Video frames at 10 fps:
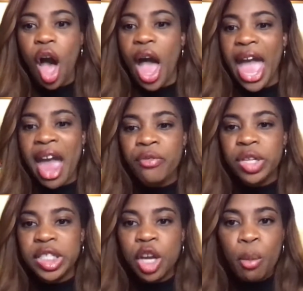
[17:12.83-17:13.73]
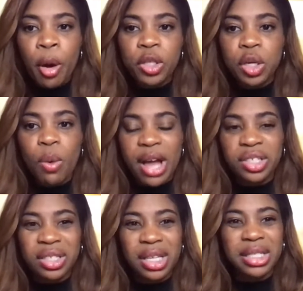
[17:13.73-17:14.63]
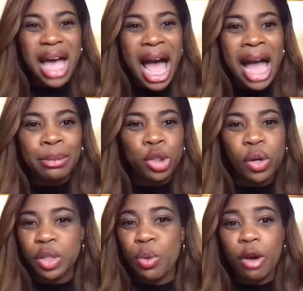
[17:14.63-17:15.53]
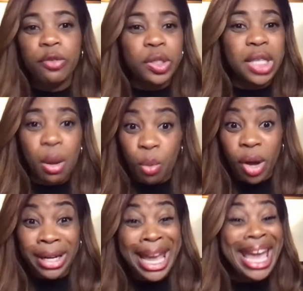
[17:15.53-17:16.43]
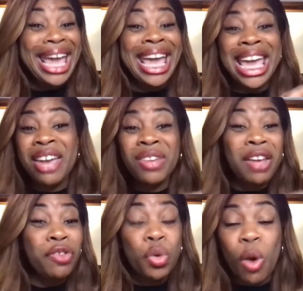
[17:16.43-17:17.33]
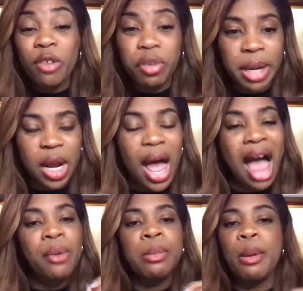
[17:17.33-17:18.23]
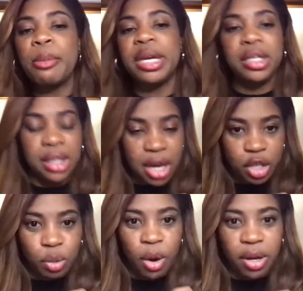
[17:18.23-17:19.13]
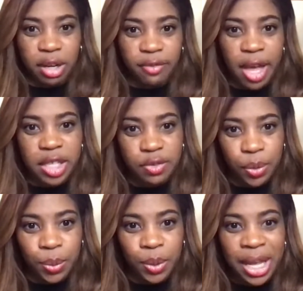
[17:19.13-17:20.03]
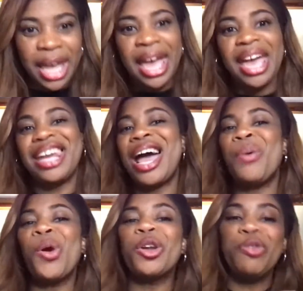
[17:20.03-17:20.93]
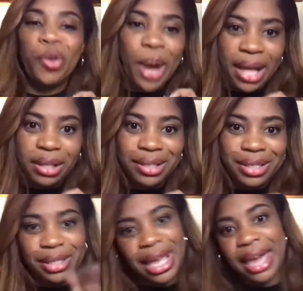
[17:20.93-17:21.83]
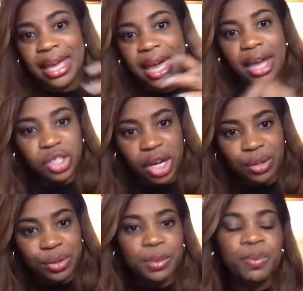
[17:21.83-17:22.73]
Every single person watching this, I'm sure, has worked for someone. Even if you worked for McDonald's. I remember being a teenager working in fast food, and I worked for Rallies, aka Checkers.